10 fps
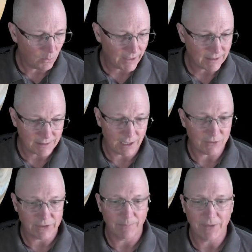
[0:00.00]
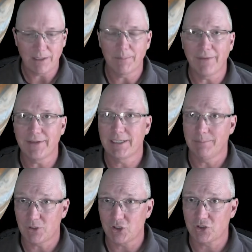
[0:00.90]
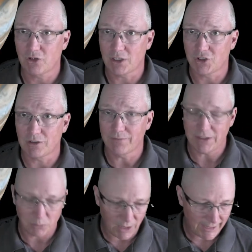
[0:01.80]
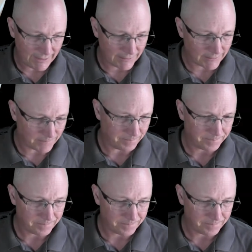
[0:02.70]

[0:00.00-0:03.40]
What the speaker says: we can tell something about the temperature structure of these planets.